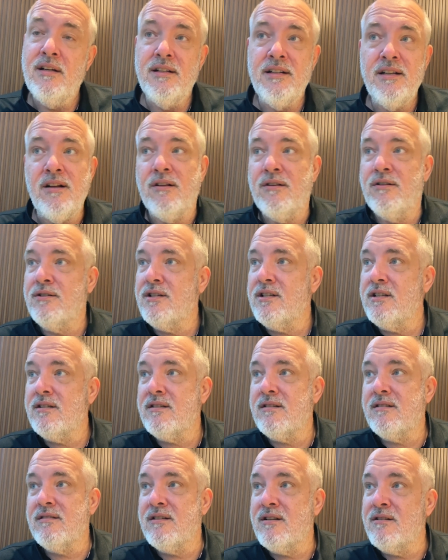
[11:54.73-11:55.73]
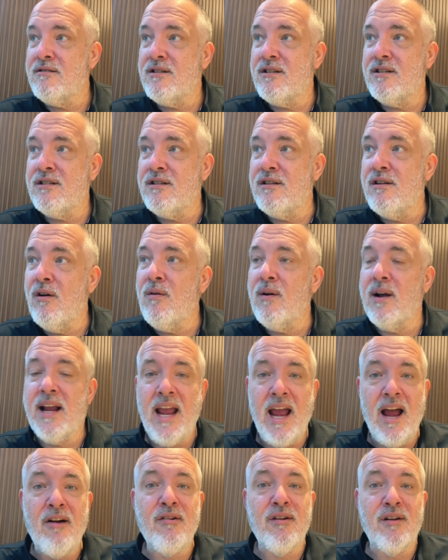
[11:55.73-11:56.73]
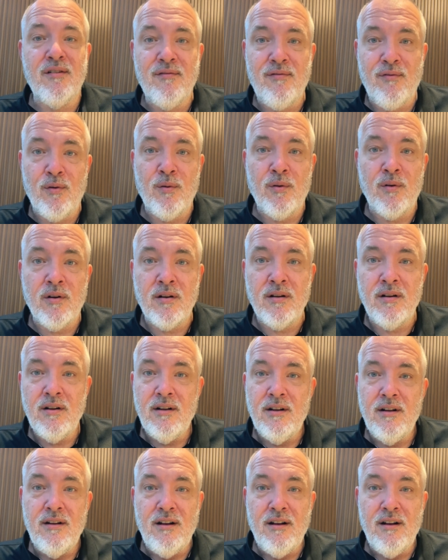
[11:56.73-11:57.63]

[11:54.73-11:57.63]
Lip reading: there's just no accounting for